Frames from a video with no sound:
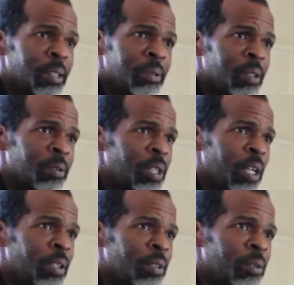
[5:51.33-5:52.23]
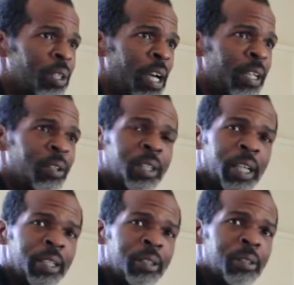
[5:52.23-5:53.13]
I mean, you don't care how they look at
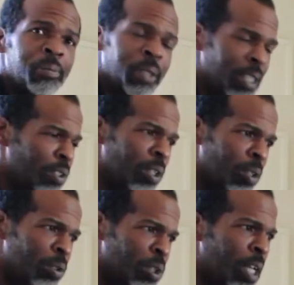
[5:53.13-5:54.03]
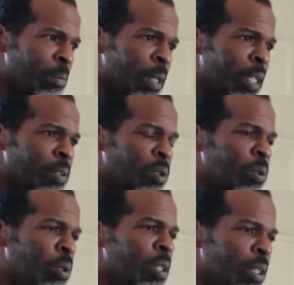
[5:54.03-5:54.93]
it. But that's a long time, man.
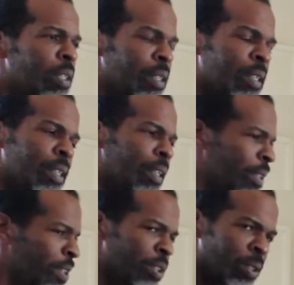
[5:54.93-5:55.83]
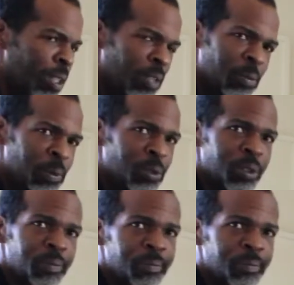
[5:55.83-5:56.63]
So it's just the love of music.